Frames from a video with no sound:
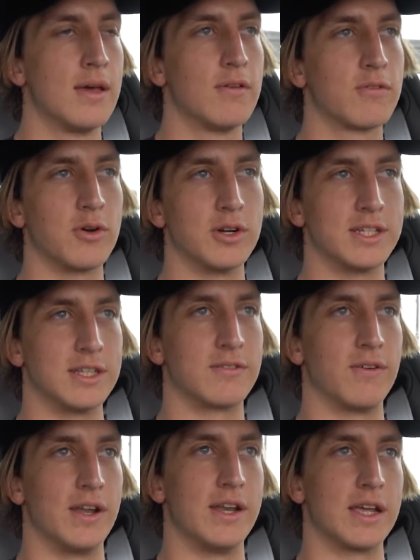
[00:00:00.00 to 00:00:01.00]
Of course, it's
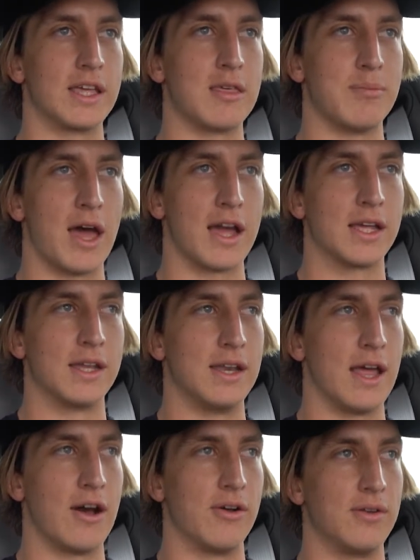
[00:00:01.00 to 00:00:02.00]
fun to get the back
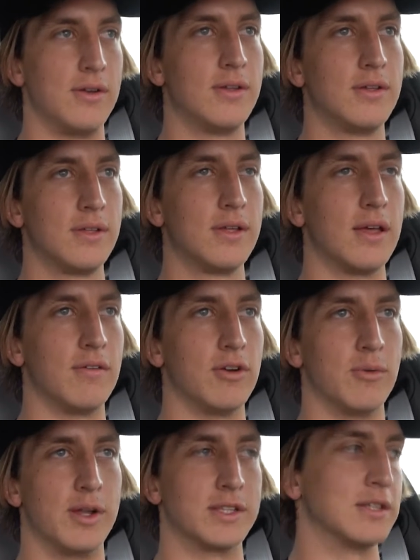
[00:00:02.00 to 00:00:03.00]
end out
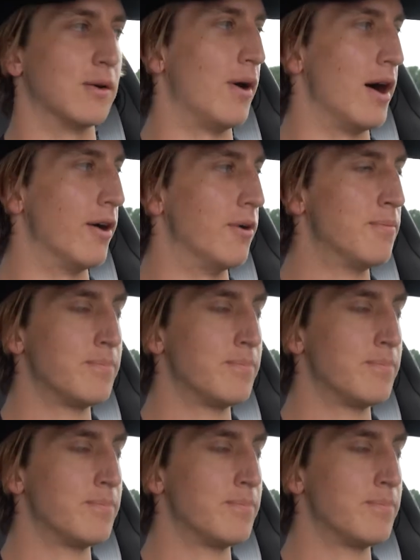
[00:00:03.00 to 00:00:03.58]
every once in a while.